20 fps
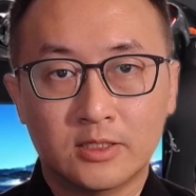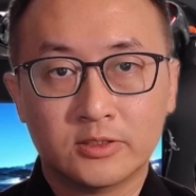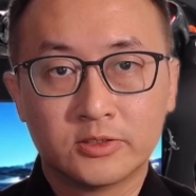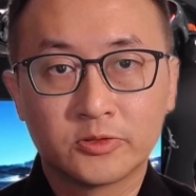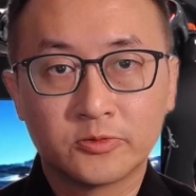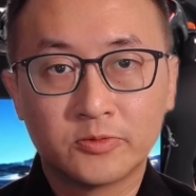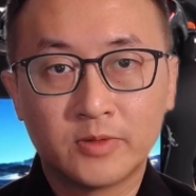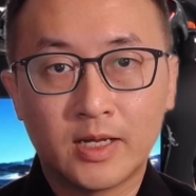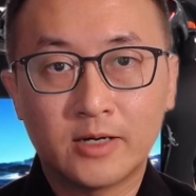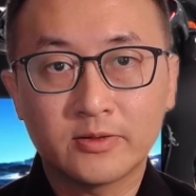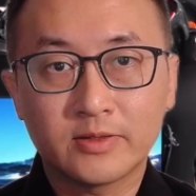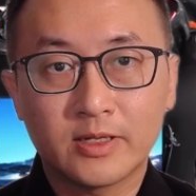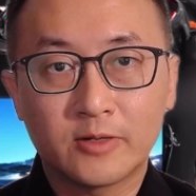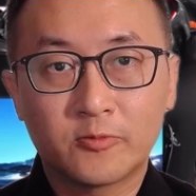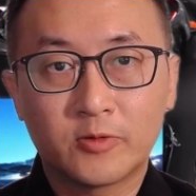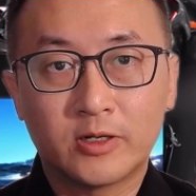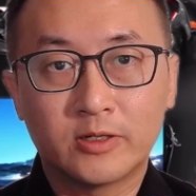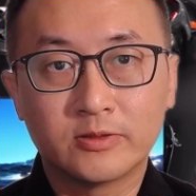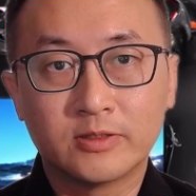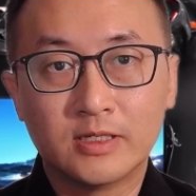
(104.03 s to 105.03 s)
So now that
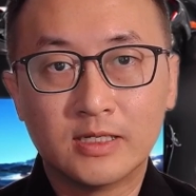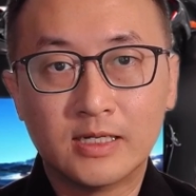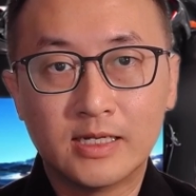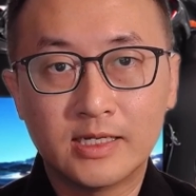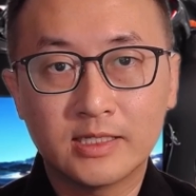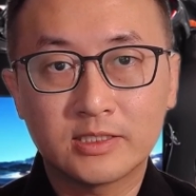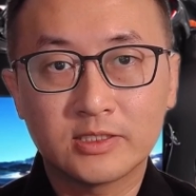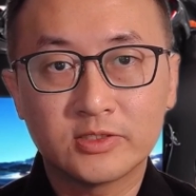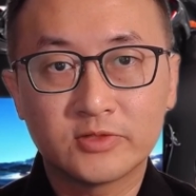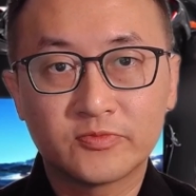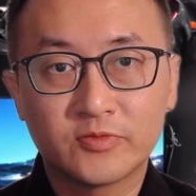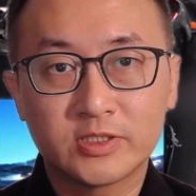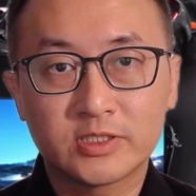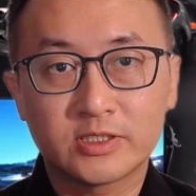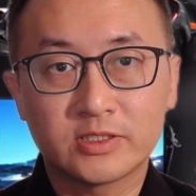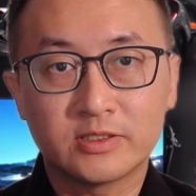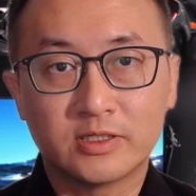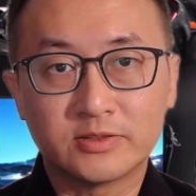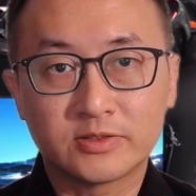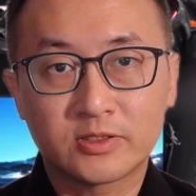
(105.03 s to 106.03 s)
we're on the latest
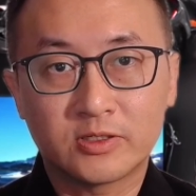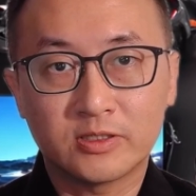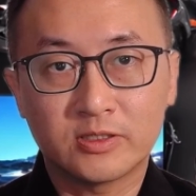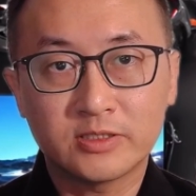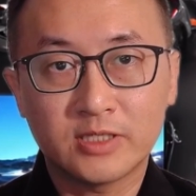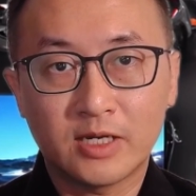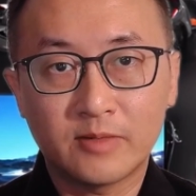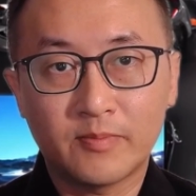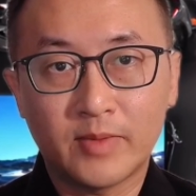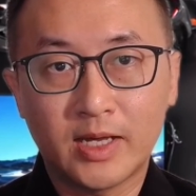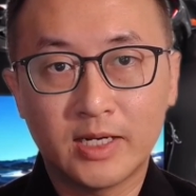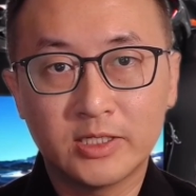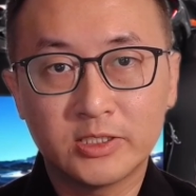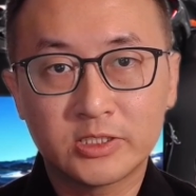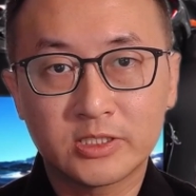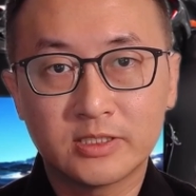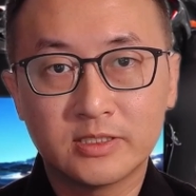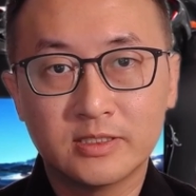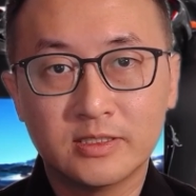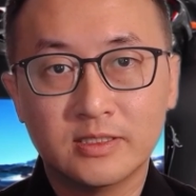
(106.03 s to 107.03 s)
version of Content
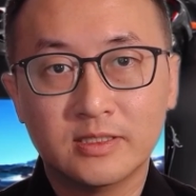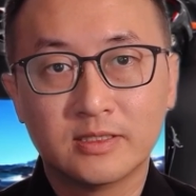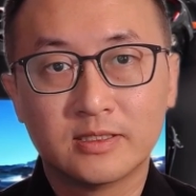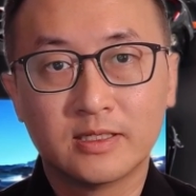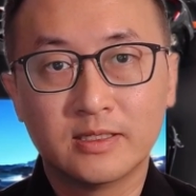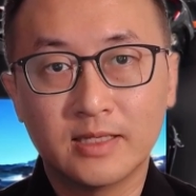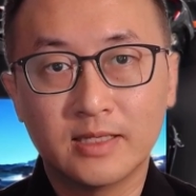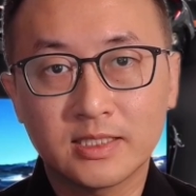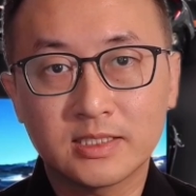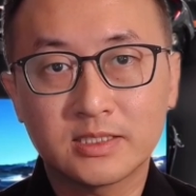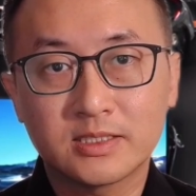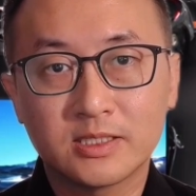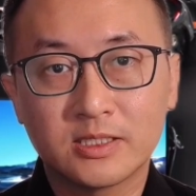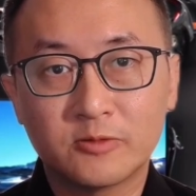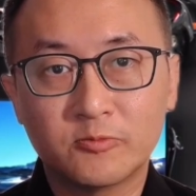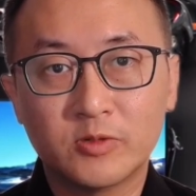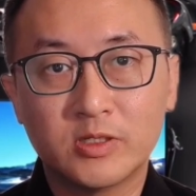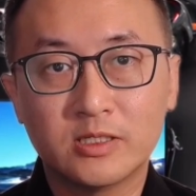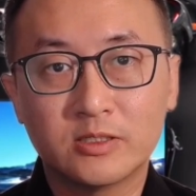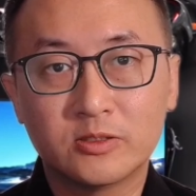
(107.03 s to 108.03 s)
Manager, the next thing
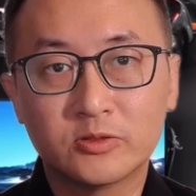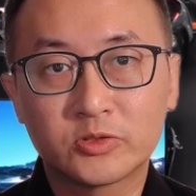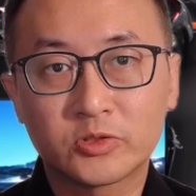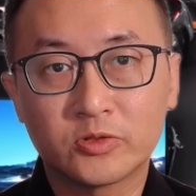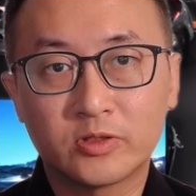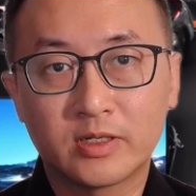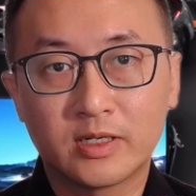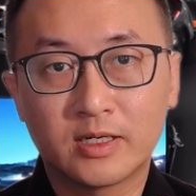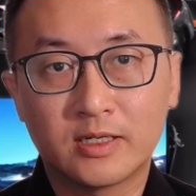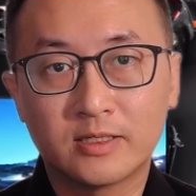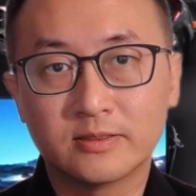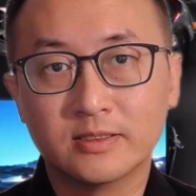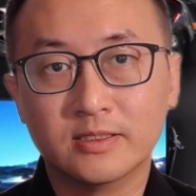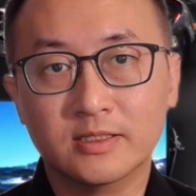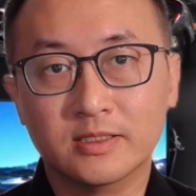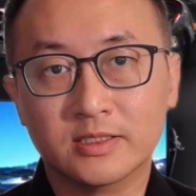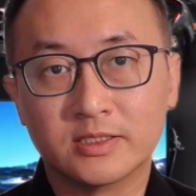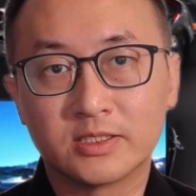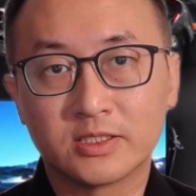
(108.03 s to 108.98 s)
we need to sort out is